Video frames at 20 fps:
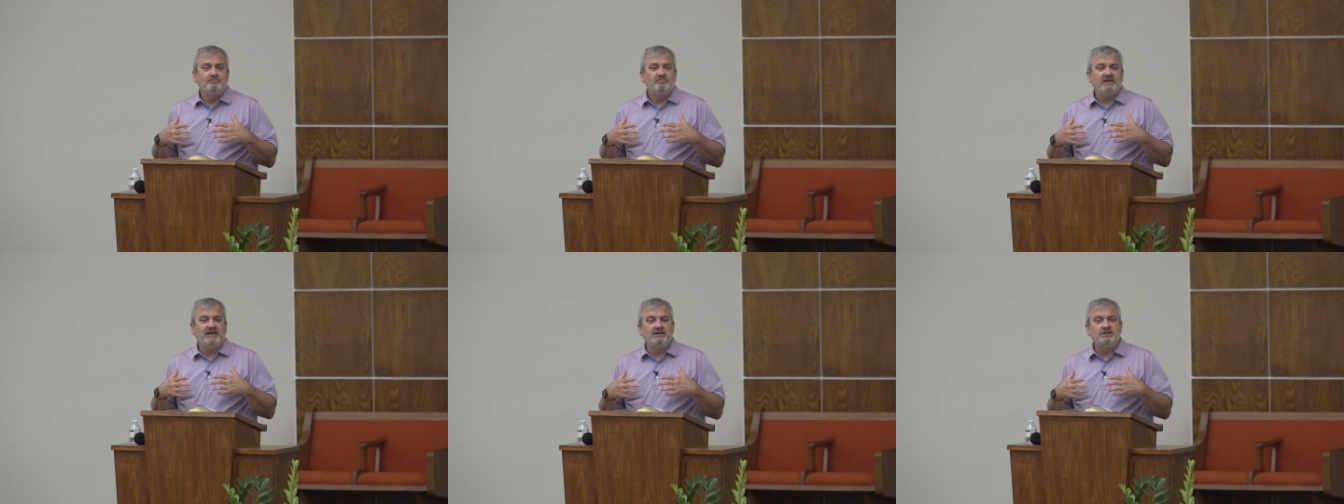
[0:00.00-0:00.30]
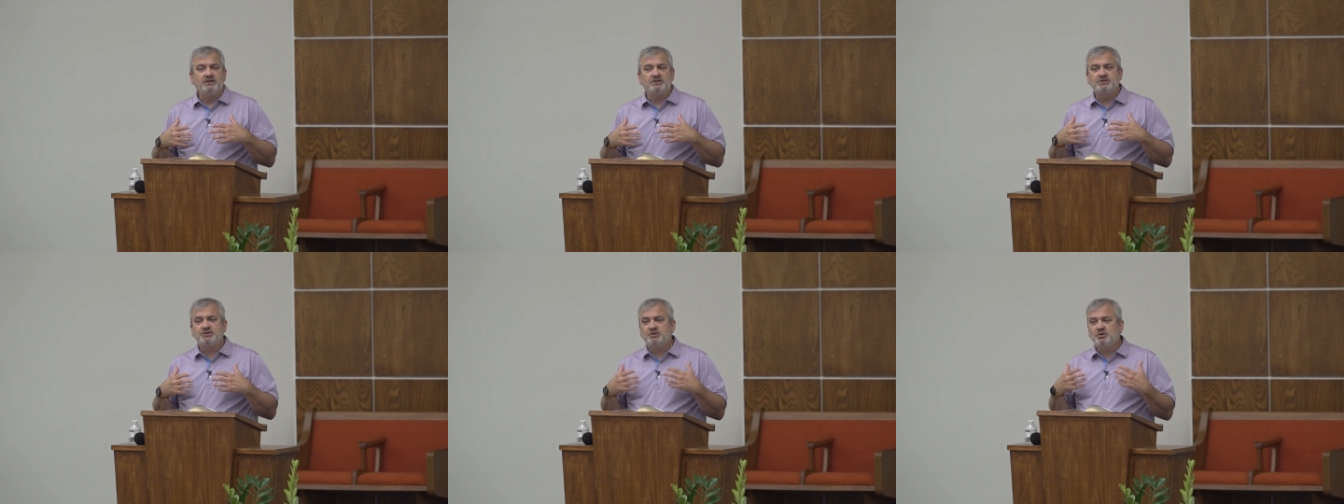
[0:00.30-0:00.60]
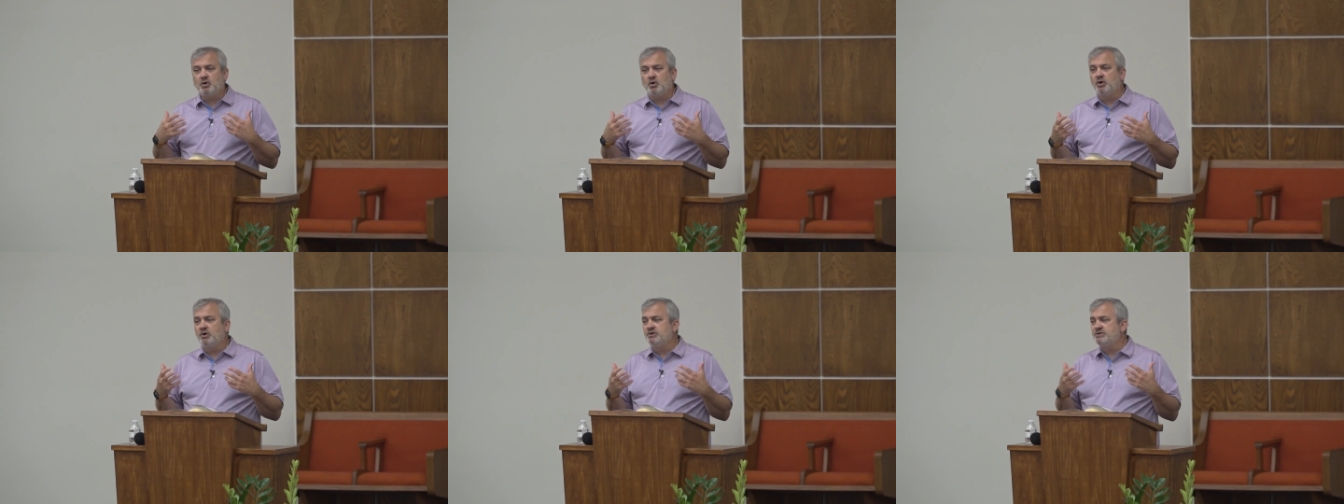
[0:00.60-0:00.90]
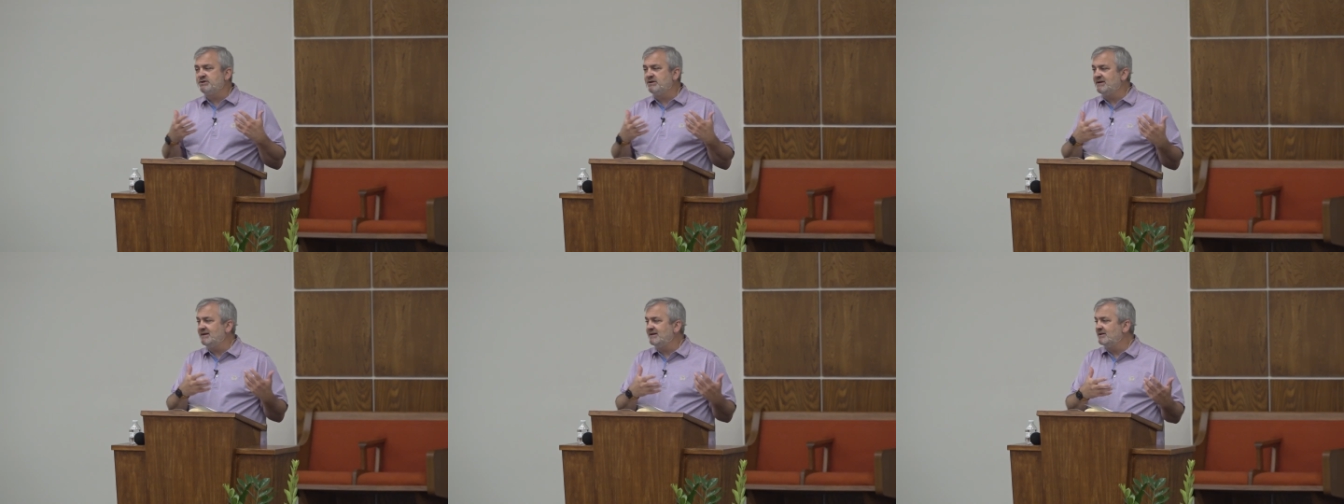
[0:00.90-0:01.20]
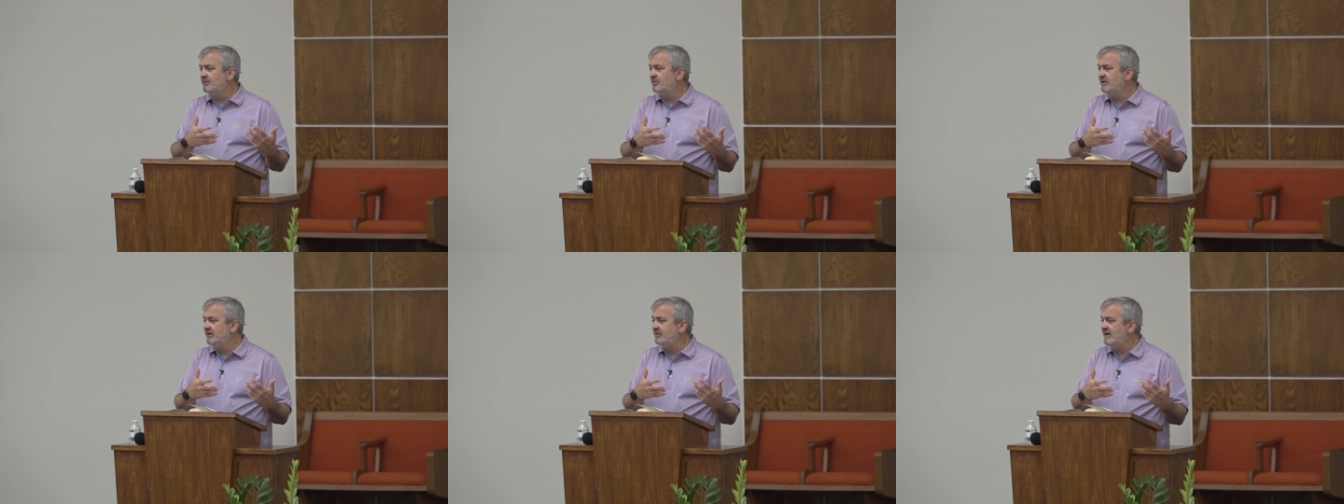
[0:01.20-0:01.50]
in the scourging
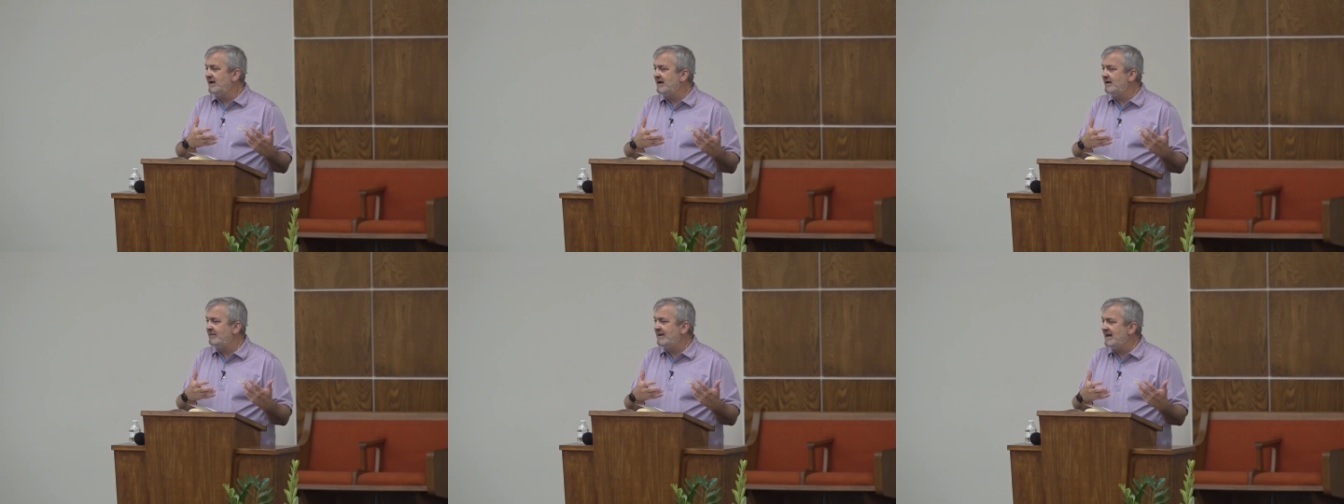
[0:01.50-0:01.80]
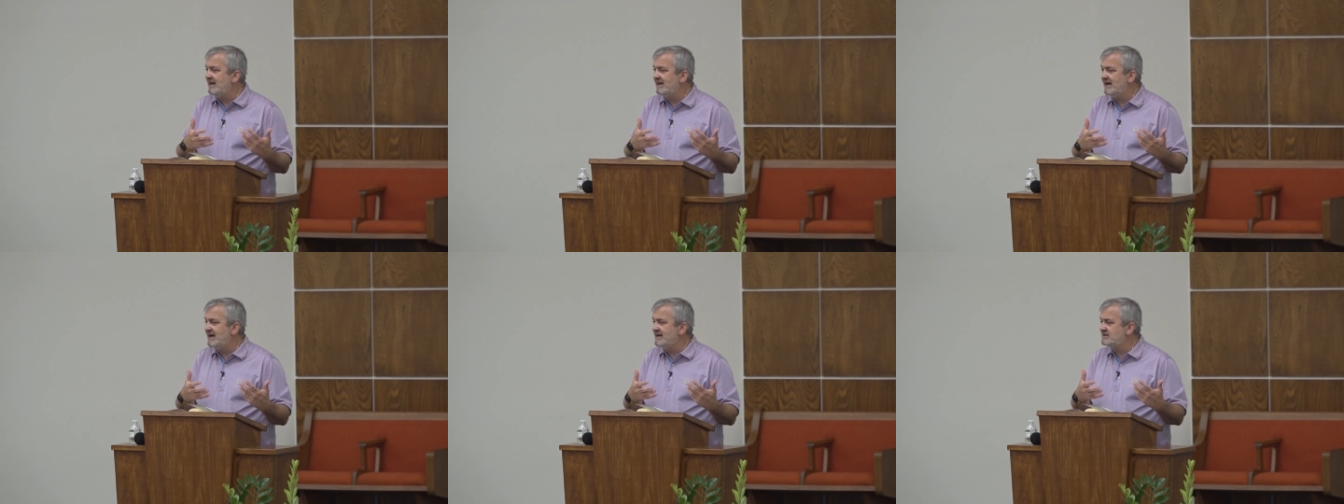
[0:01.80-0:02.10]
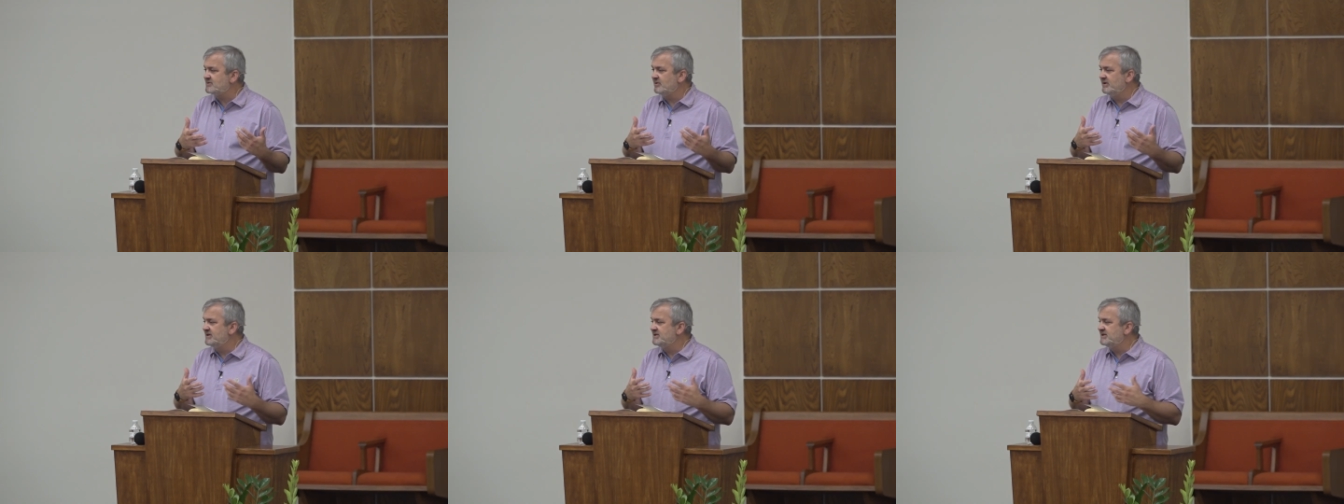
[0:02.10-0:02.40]
that we read about last week,